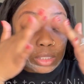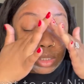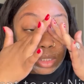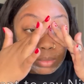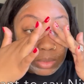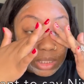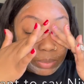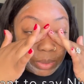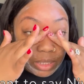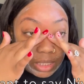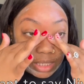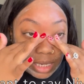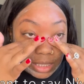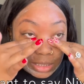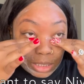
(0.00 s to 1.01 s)
So I'm just putting
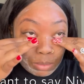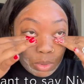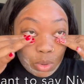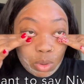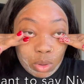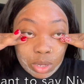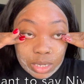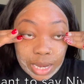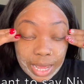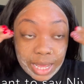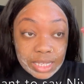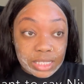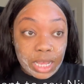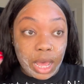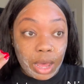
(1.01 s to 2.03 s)
Noxema on
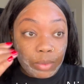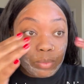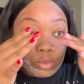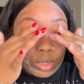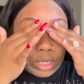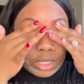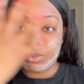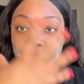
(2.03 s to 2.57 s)
as I would